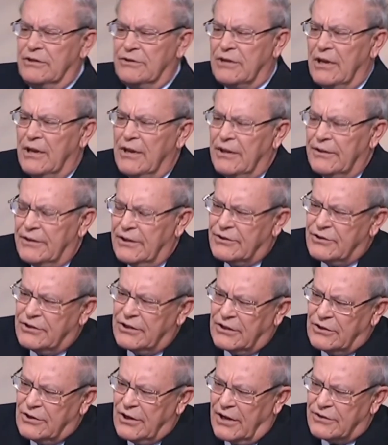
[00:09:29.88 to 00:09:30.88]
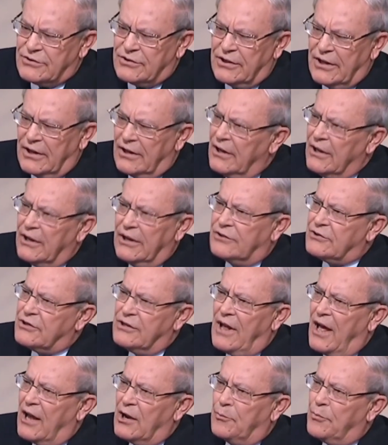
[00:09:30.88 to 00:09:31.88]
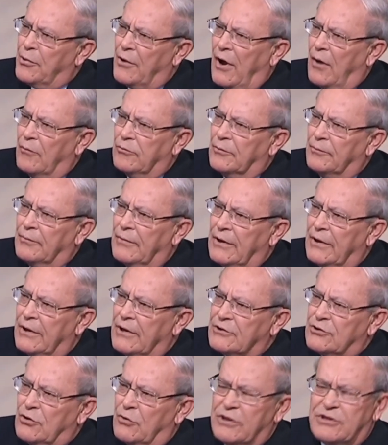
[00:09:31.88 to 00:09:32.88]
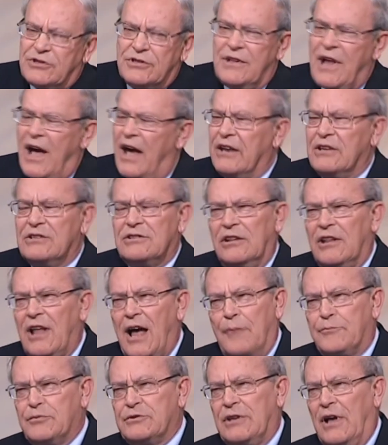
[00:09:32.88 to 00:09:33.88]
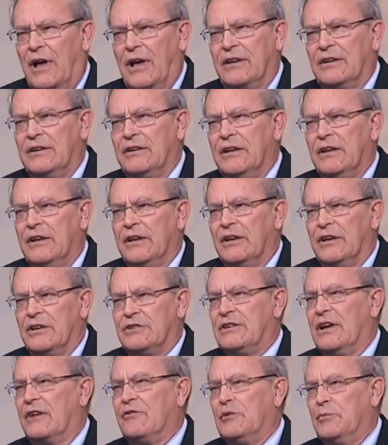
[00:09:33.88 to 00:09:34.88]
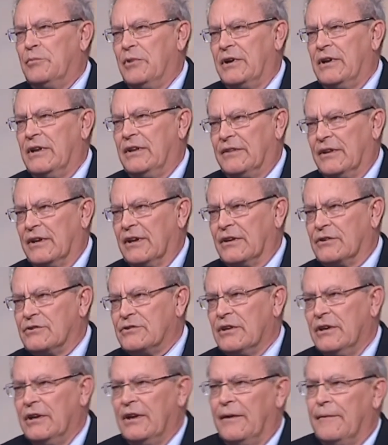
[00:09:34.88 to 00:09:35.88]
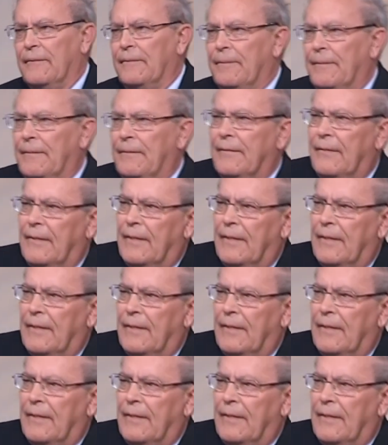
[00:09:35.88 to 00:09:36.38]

is that suggests that it's not a problem. Mm-hmm. So it's not as lopsided as everybody mm-hmm. thinks. Well, we hope this